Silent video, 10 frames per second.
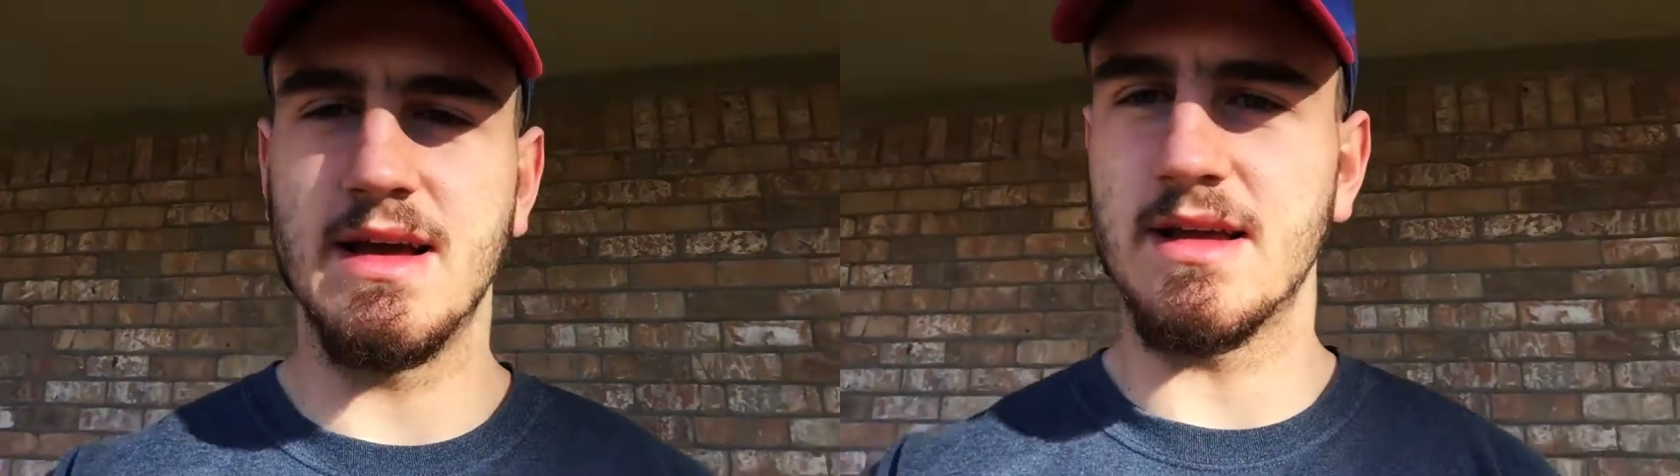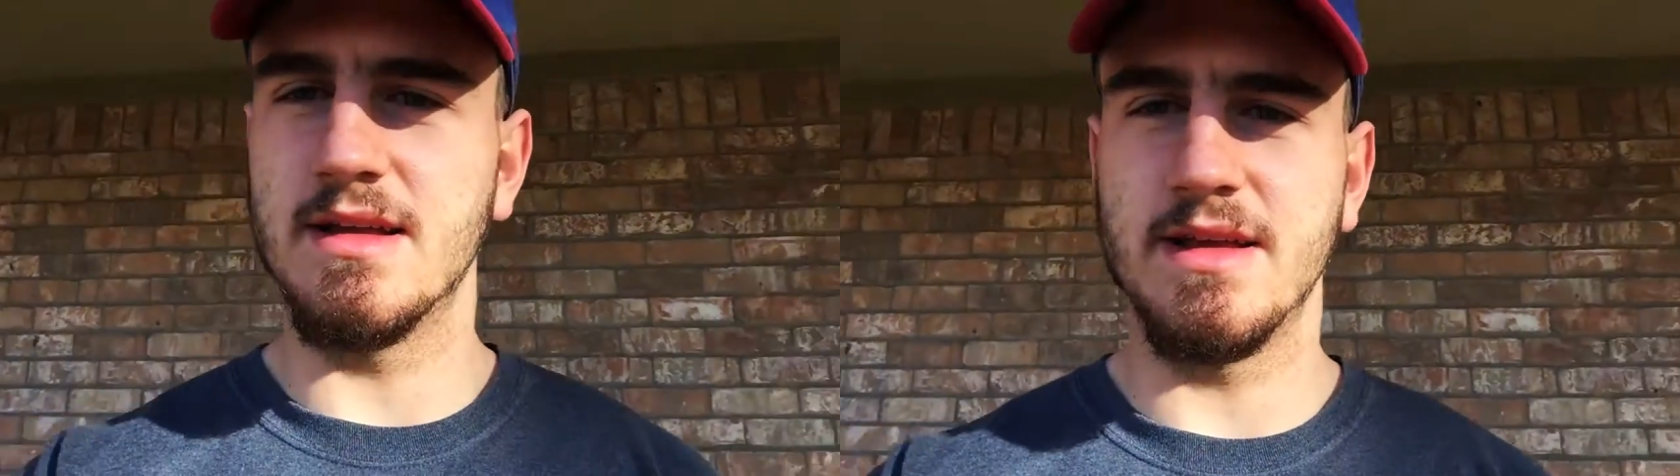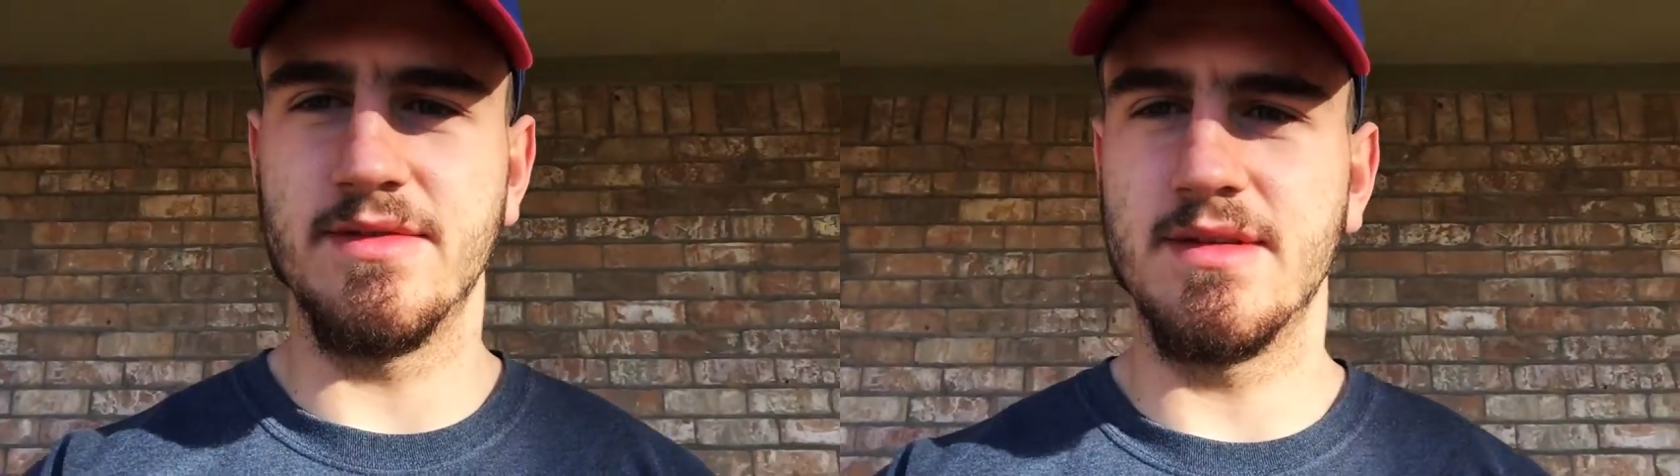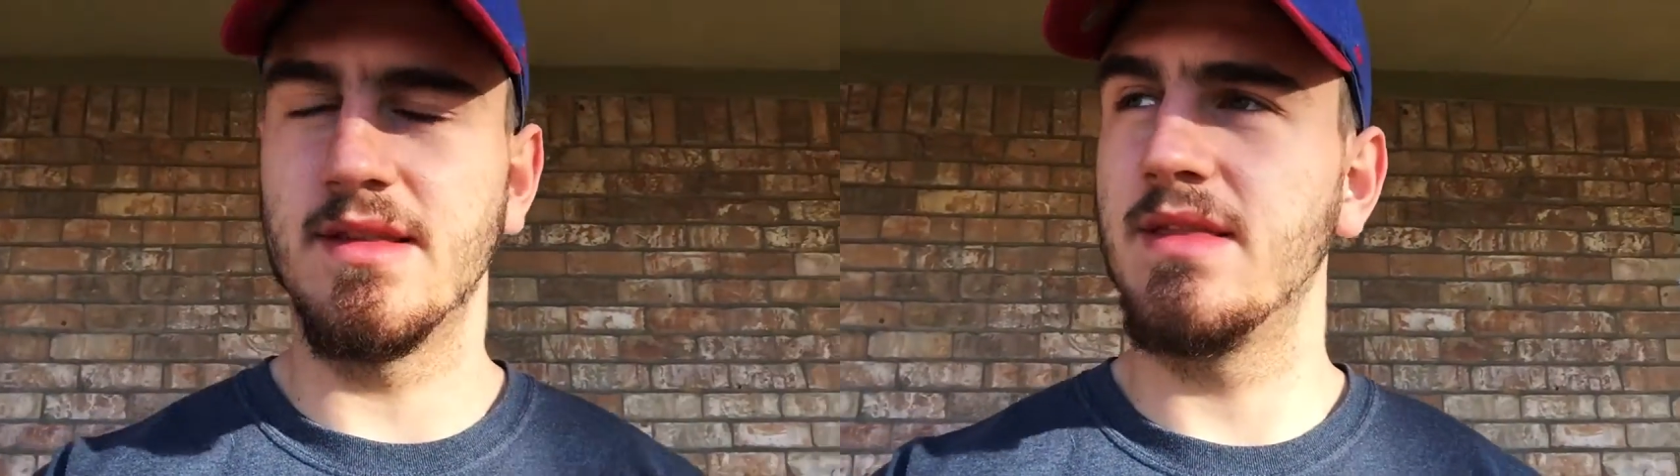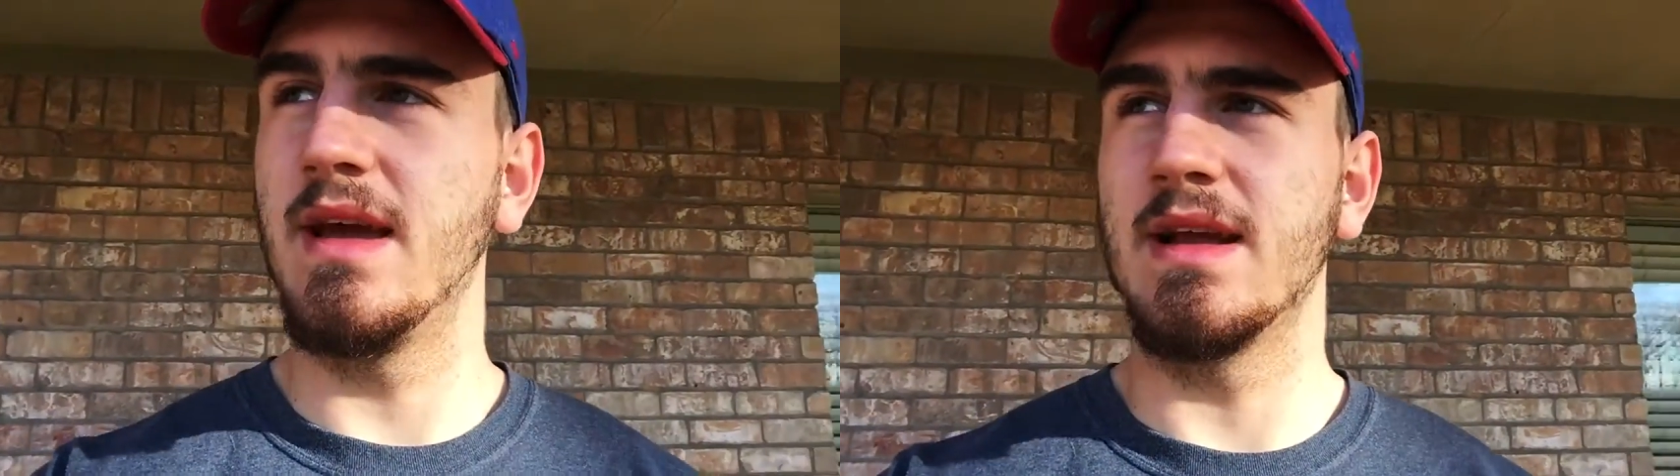I could even
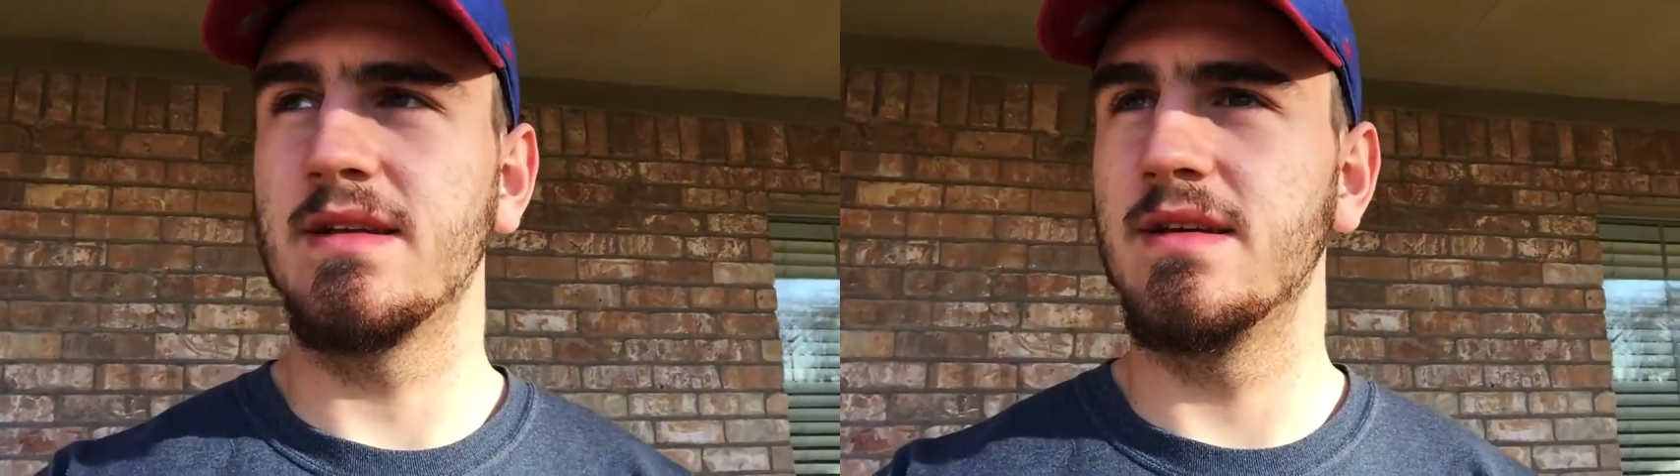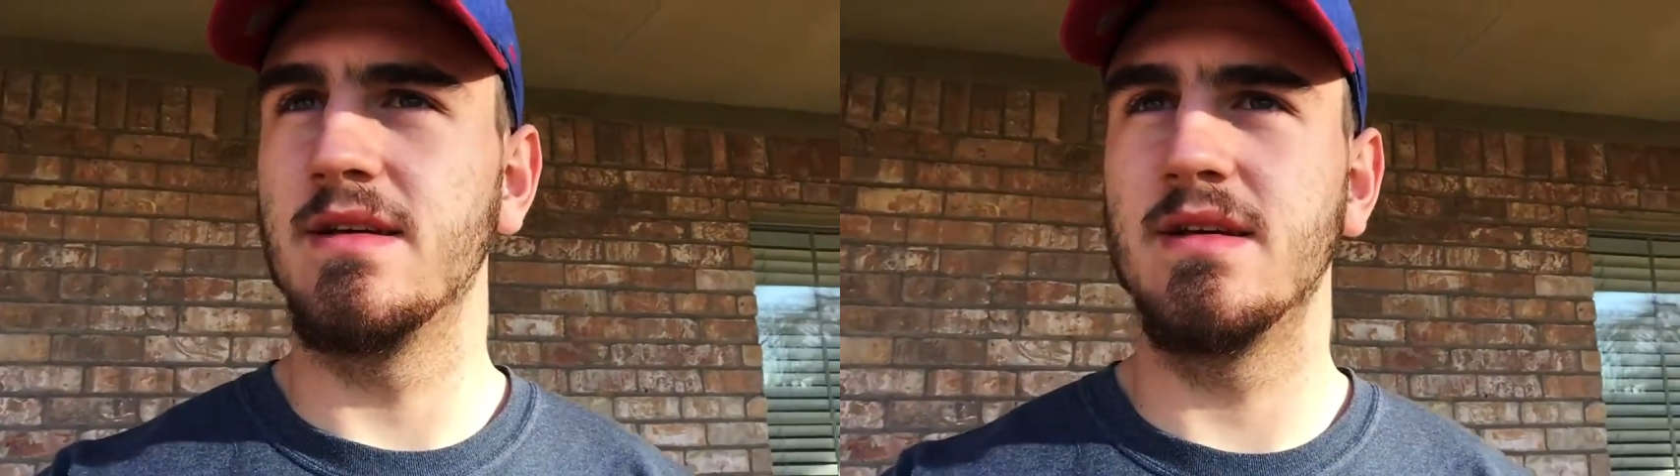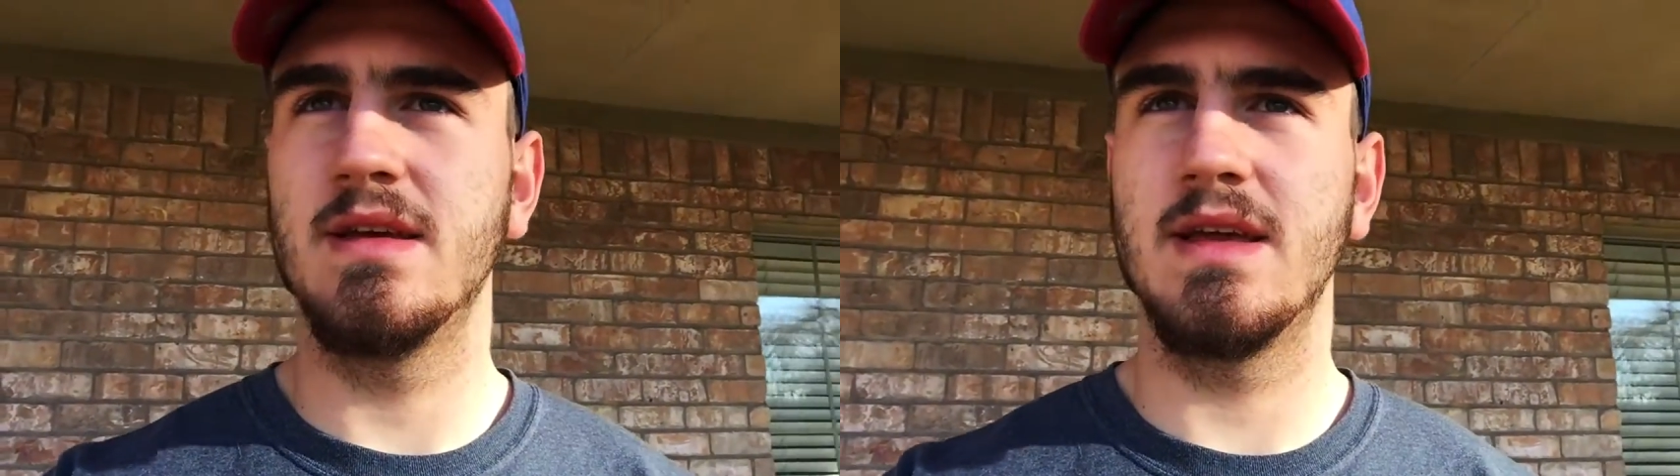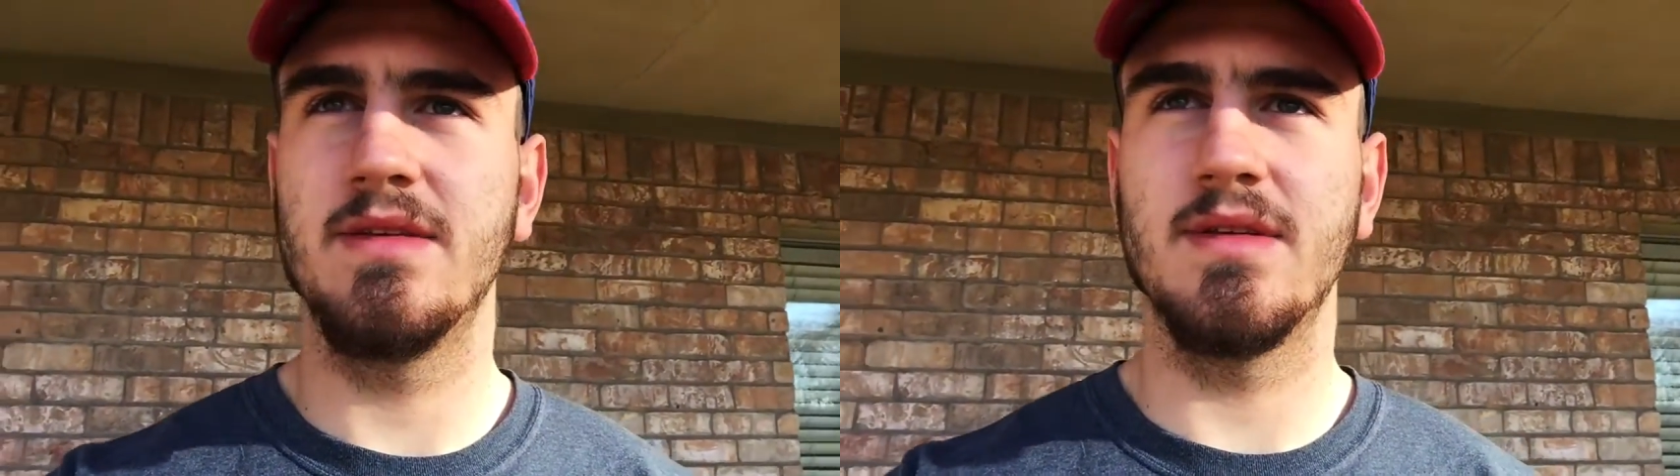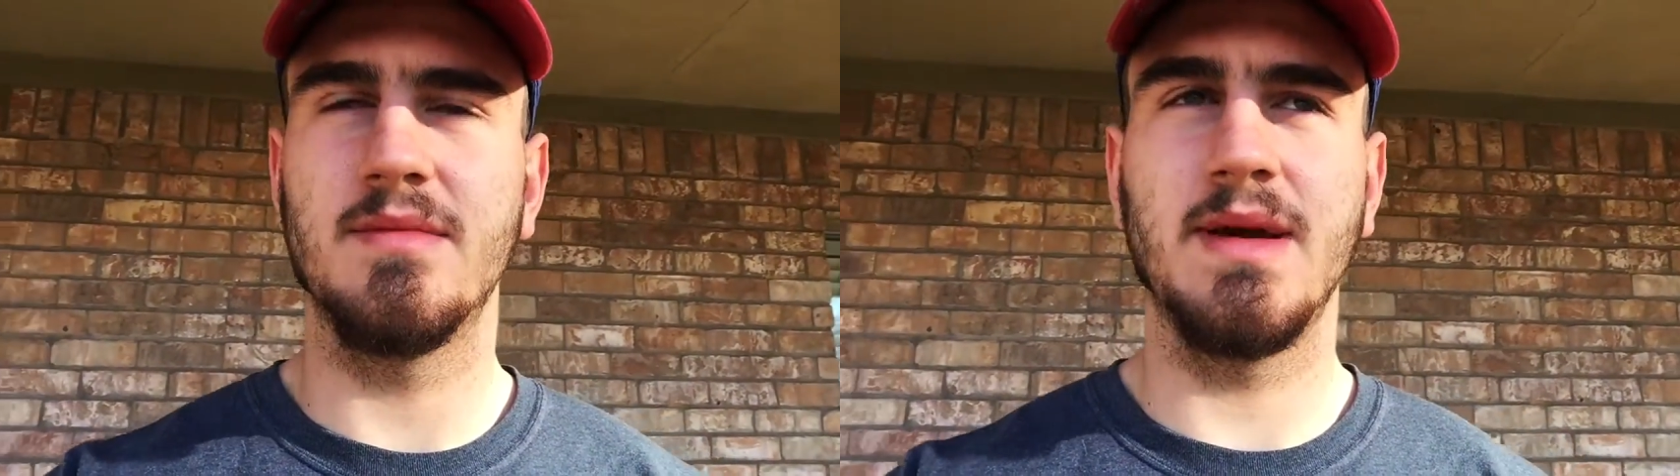think to
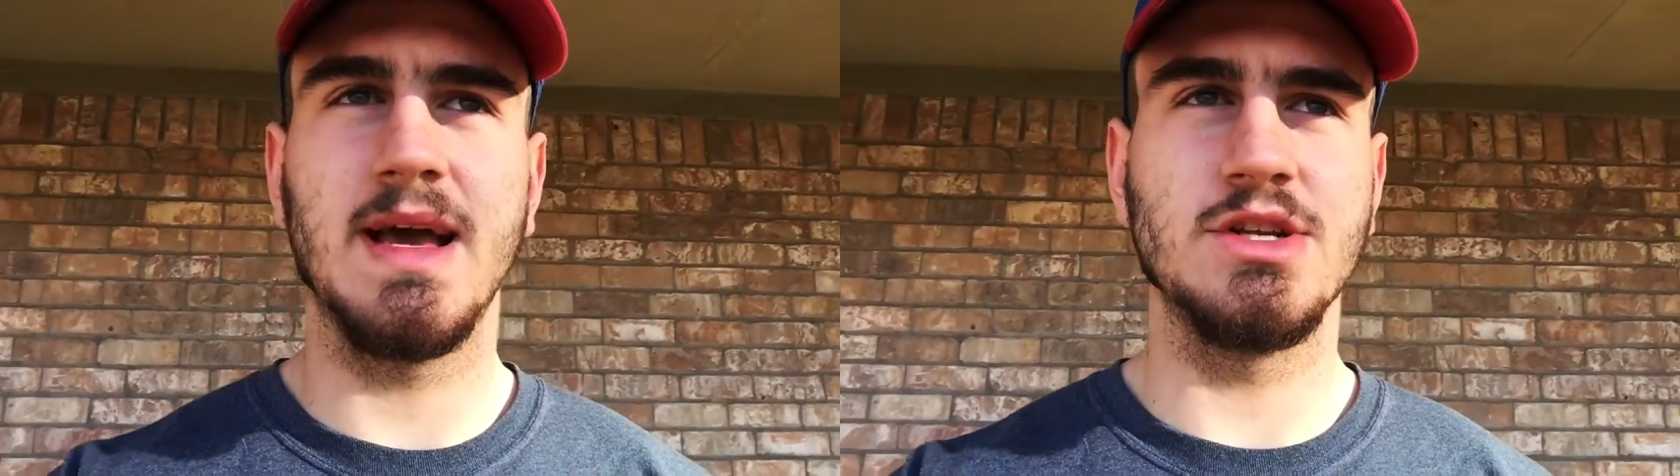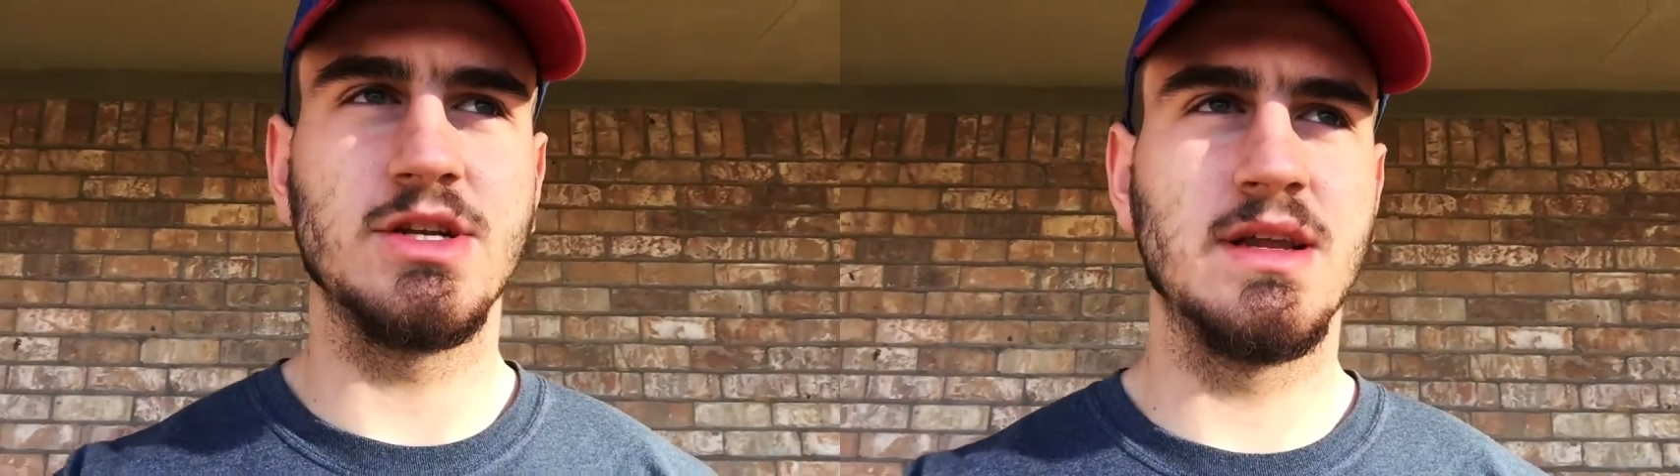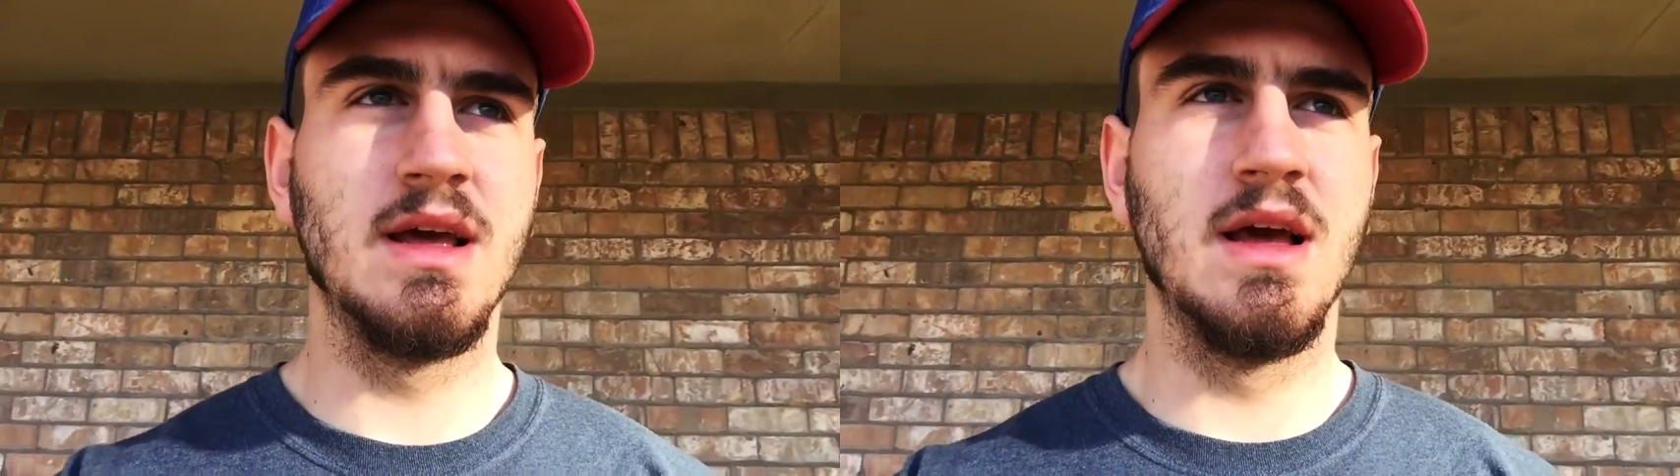even imagine